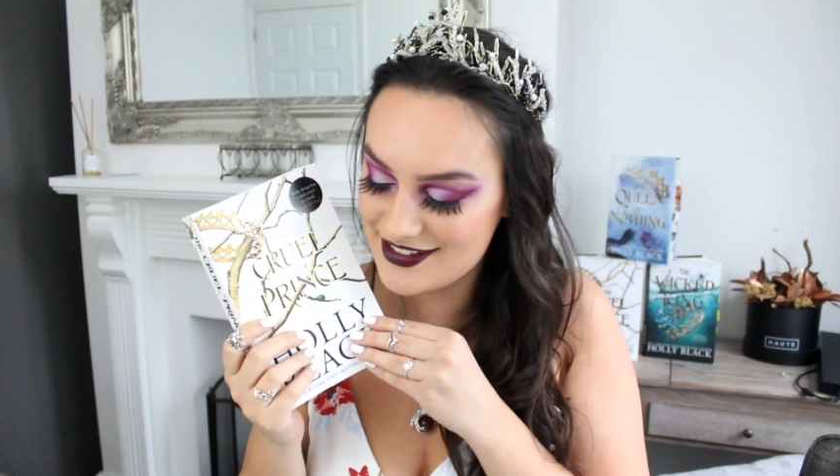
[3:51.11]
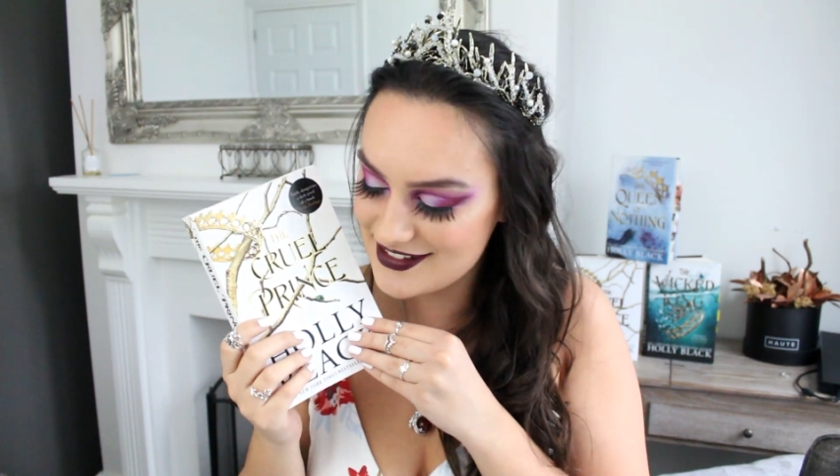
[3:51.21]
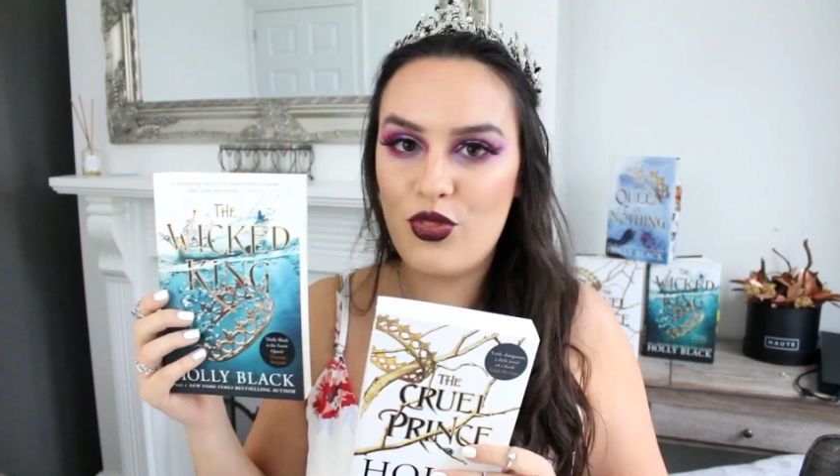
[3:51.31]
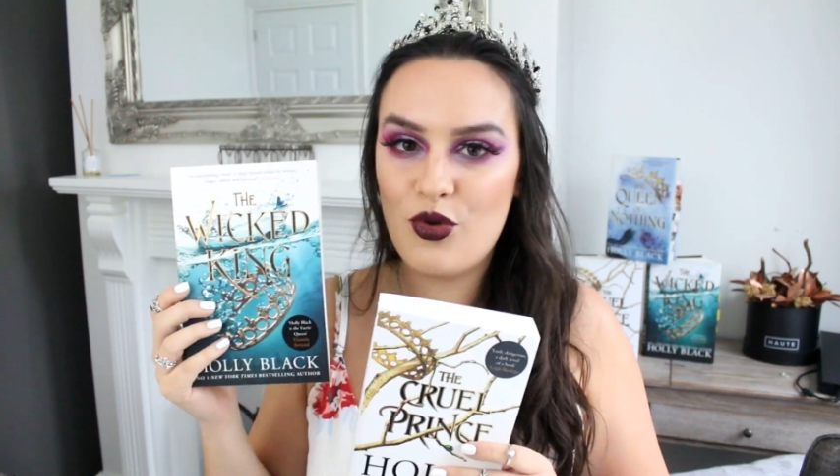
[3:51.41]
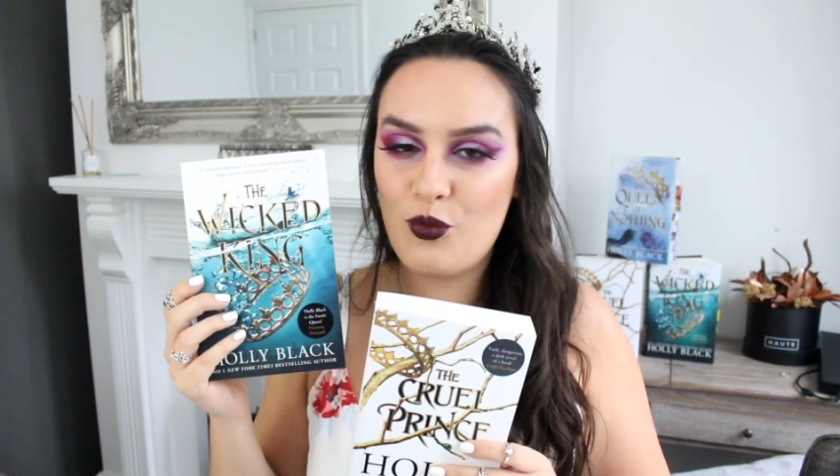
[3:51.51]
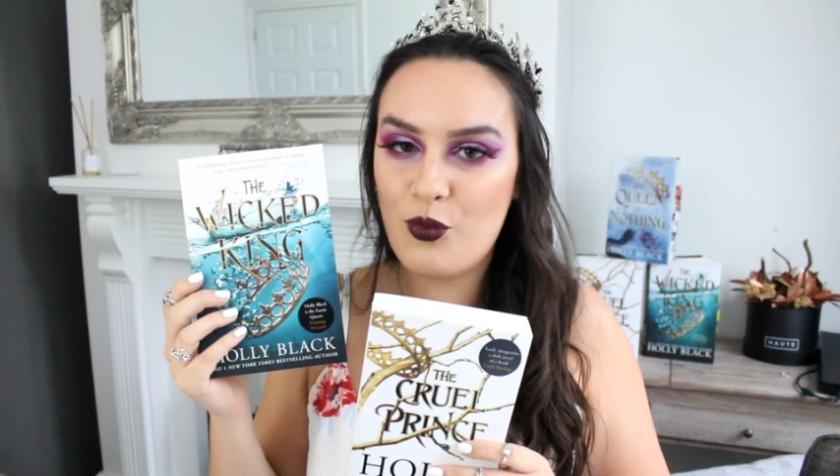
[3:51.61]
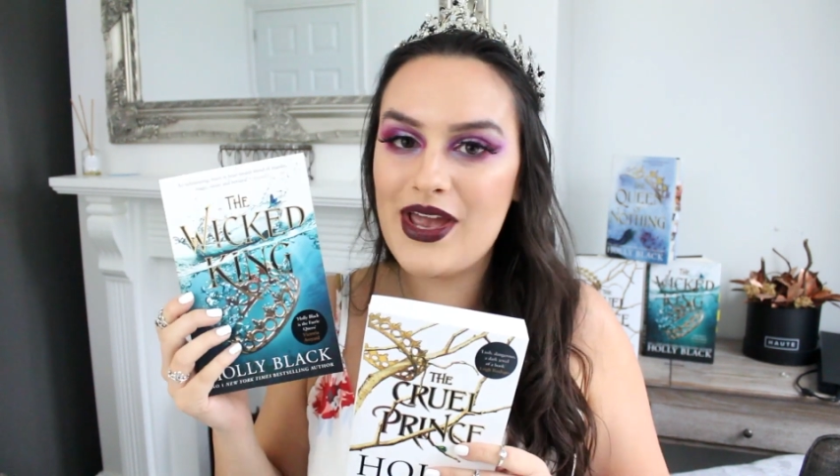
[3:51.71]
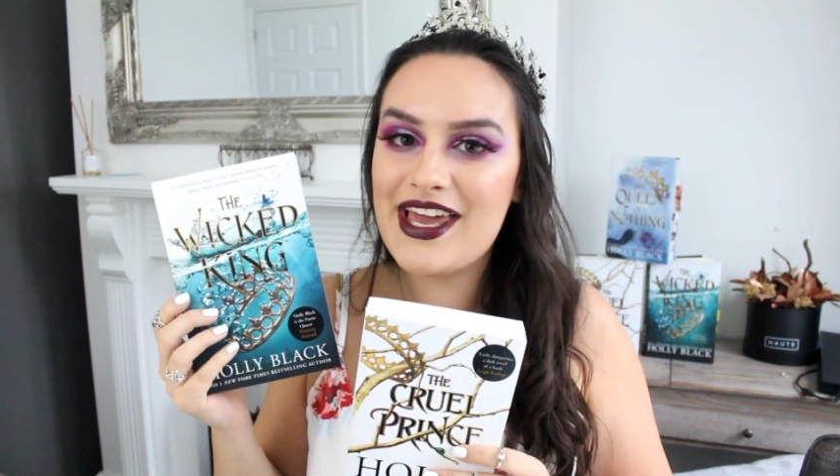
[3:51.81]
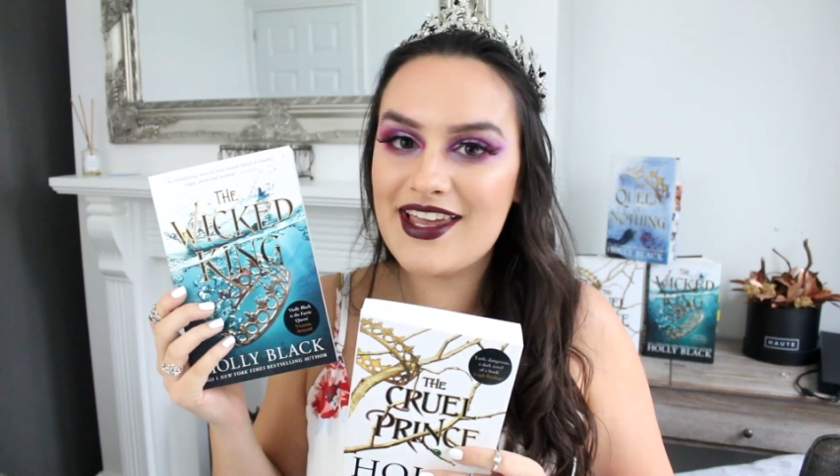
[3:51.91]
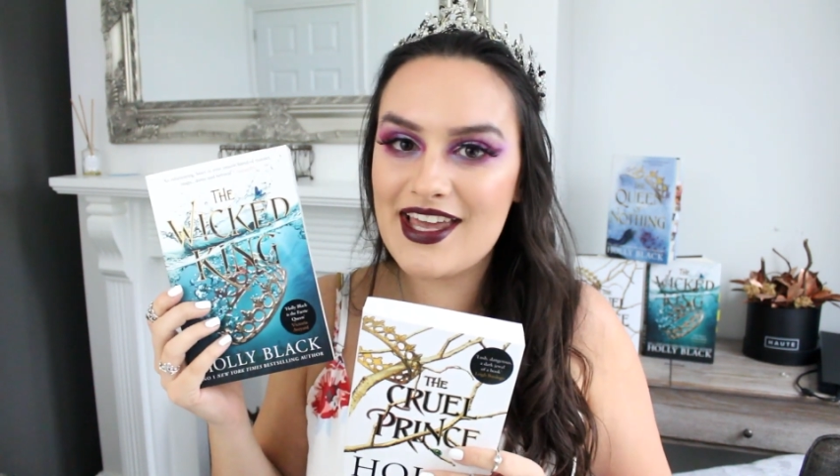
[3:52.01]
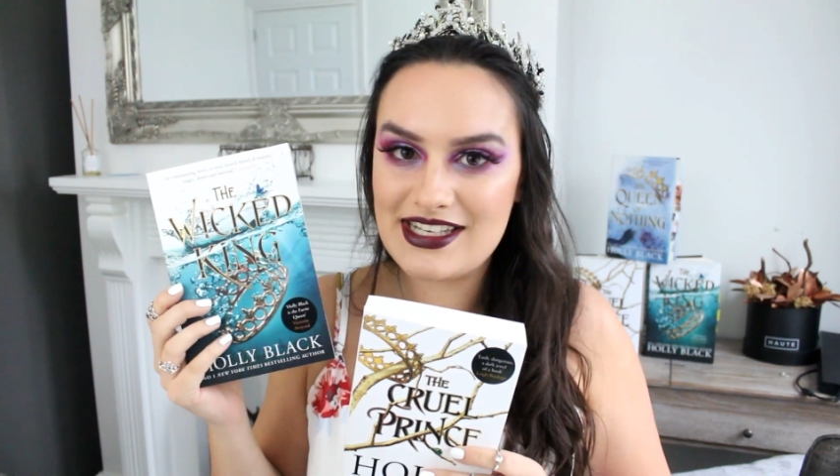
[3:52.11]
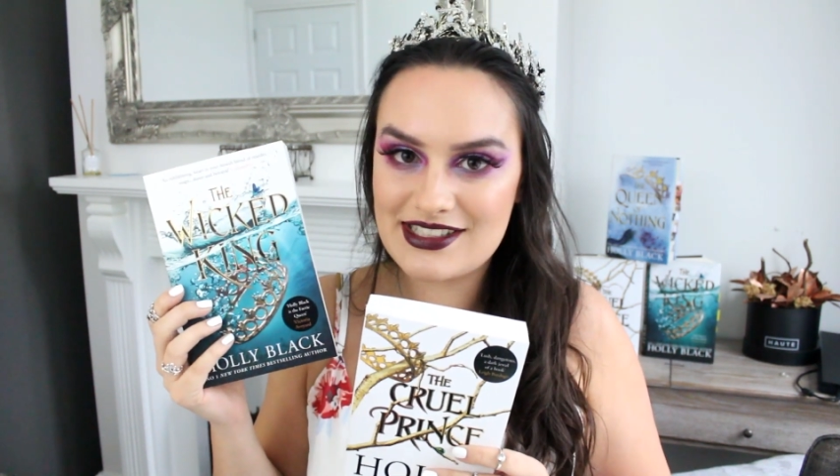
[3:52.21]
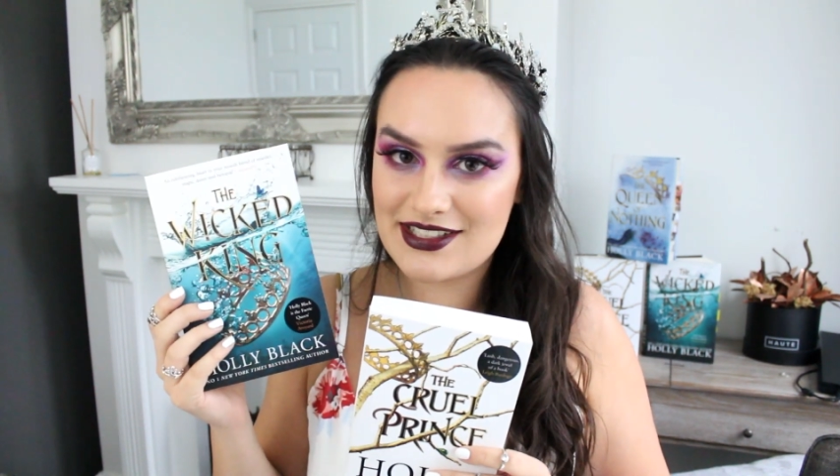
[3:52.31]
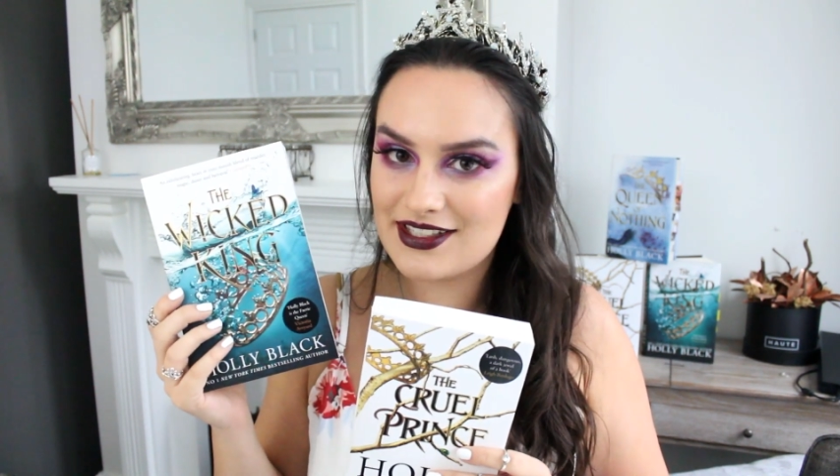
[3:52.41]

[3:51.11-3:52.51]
The Wicked